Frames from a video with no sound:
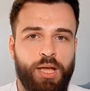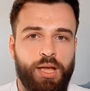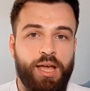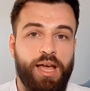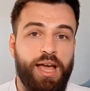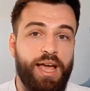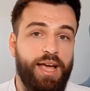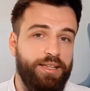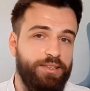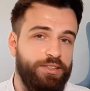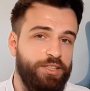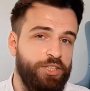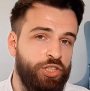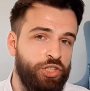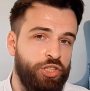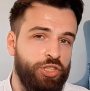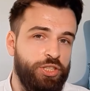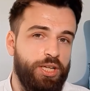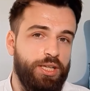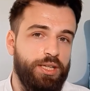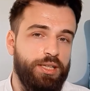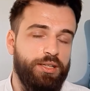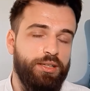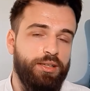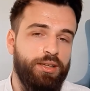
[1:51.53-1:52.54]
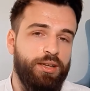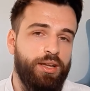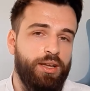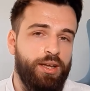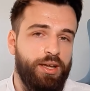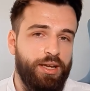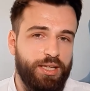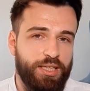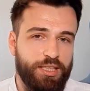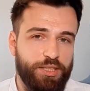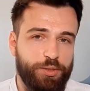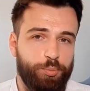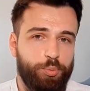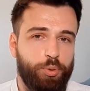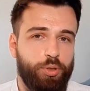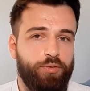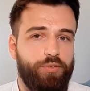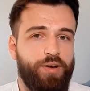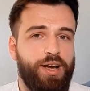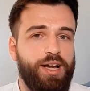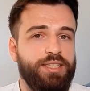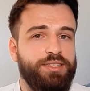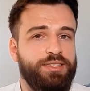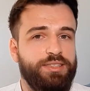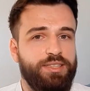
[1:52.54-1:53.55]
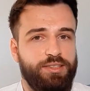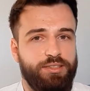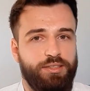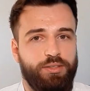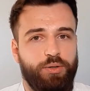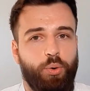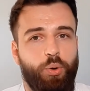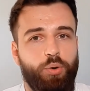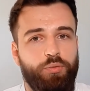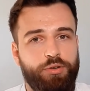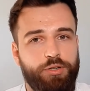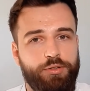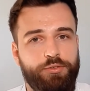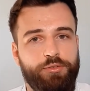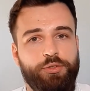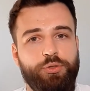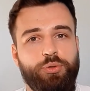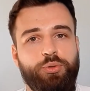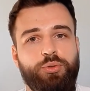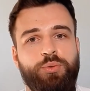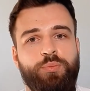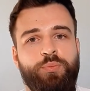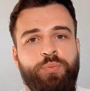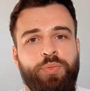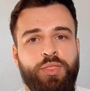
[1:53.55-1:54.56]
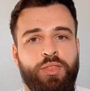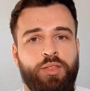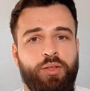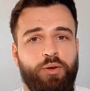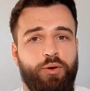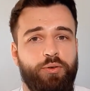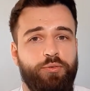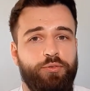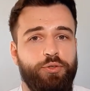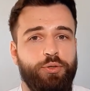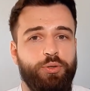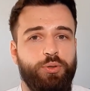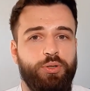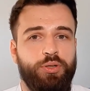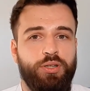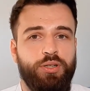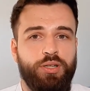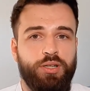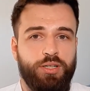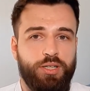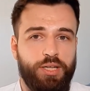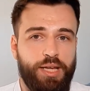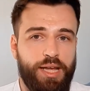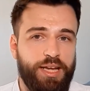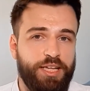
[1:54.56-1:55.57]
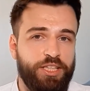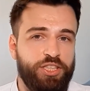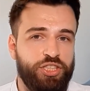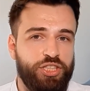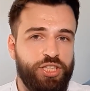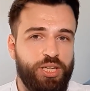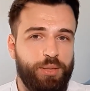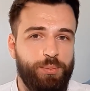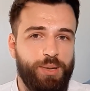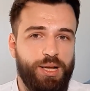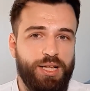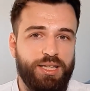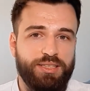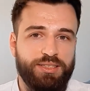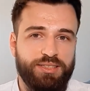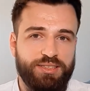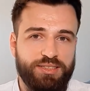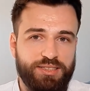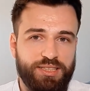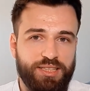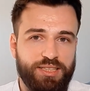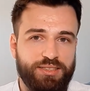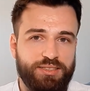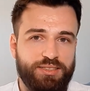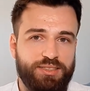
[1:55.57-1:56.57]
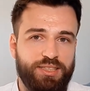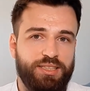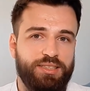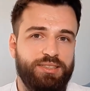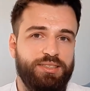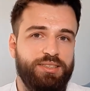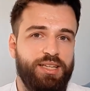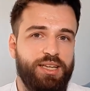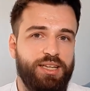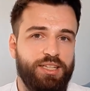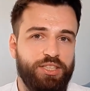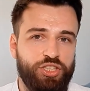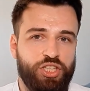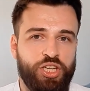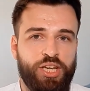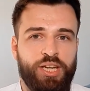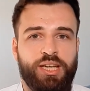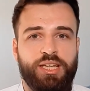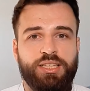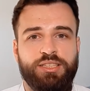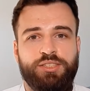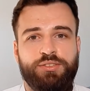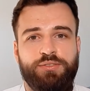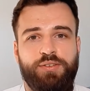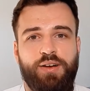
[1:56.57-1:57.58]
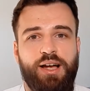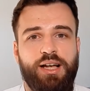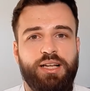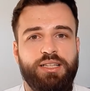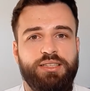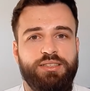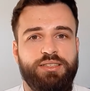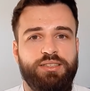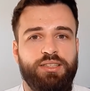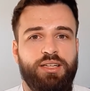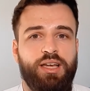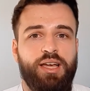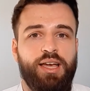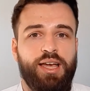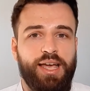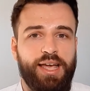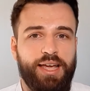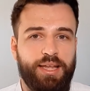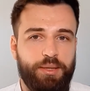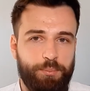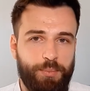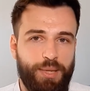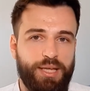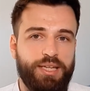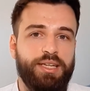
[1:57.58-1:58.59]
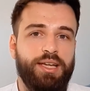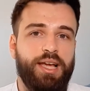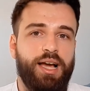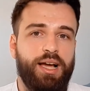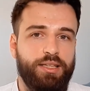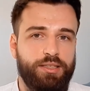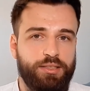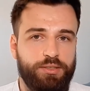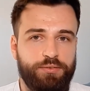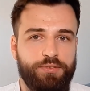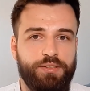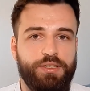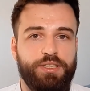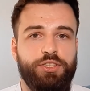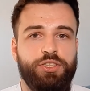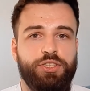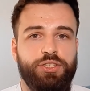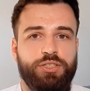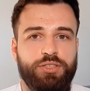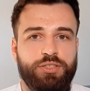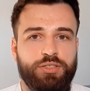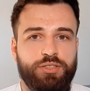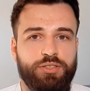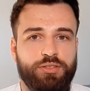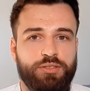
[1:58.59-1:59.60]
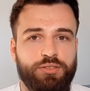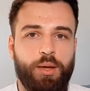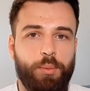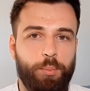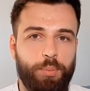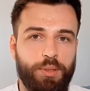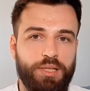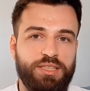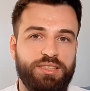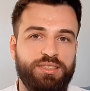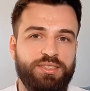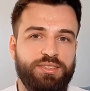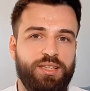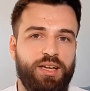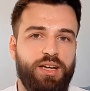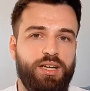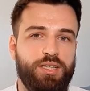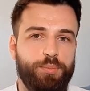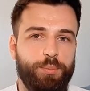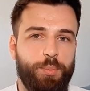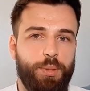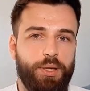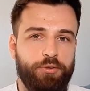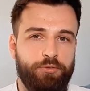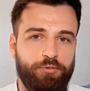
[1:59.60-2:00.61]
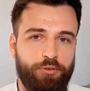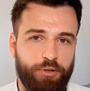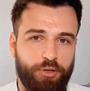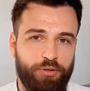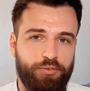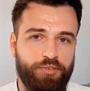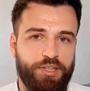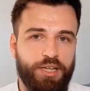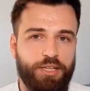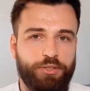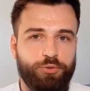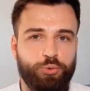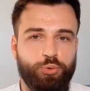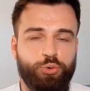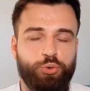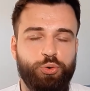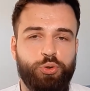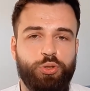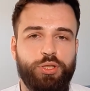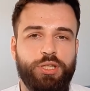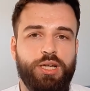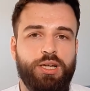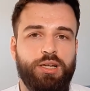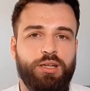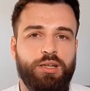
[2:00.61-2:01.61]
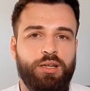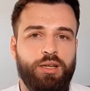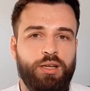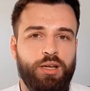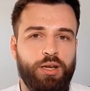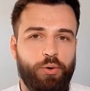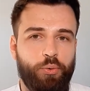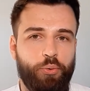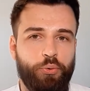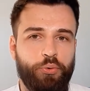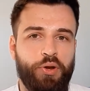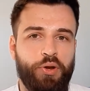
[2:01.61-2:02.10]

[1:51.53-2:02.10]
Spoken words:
Additionally, it provides an overview of your HTML, CSS and JS files and many other features. Please start by following a tutorial on